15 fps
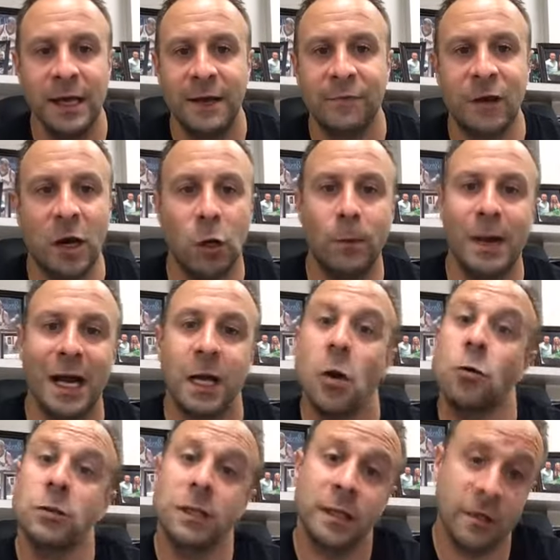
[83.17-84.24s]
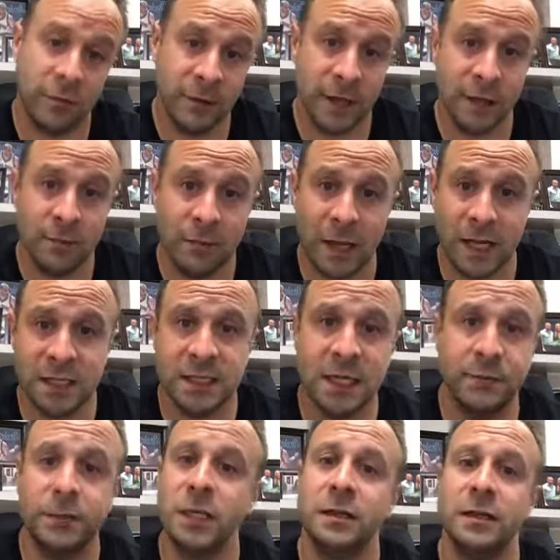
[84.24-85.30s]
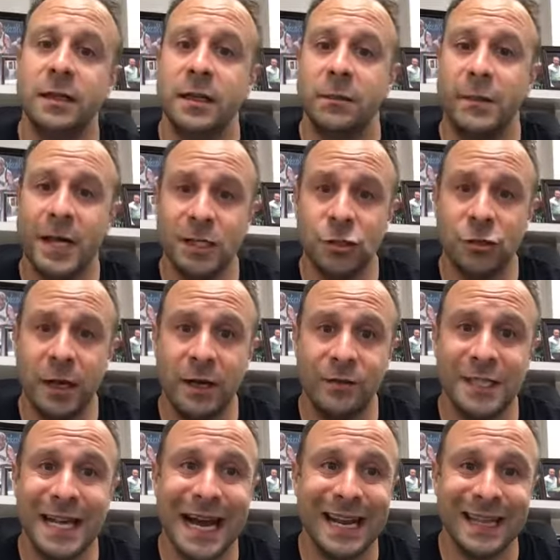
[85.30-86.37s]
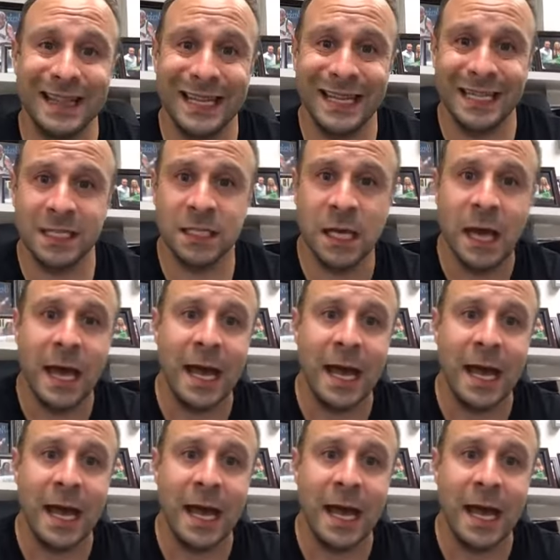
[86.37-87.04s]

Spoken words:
Following my coaching career, I stepped onto the administrative side of things